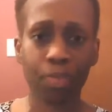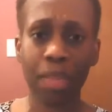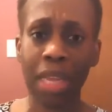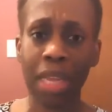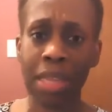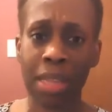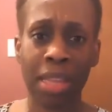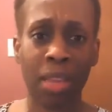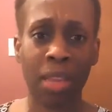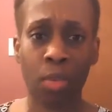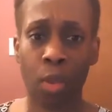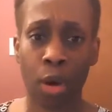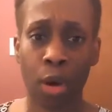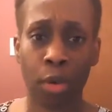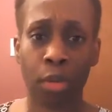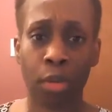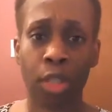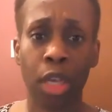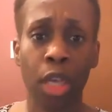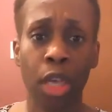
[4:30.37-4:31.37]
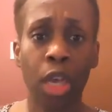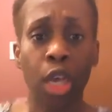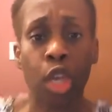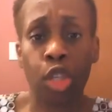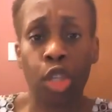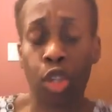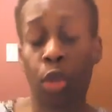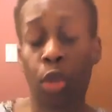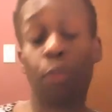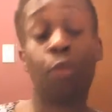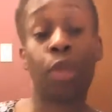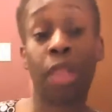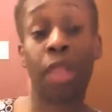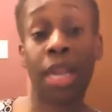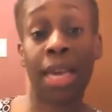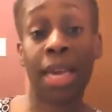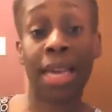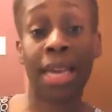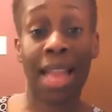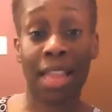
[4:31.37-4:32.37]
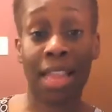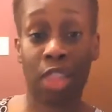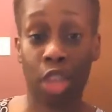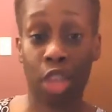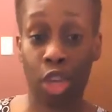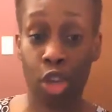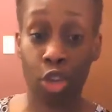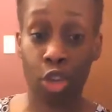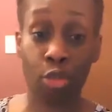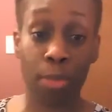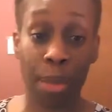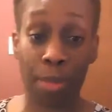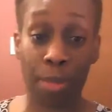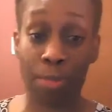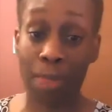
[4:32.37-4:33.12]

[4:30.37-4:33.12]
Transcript: then it works. So if we're looking at the human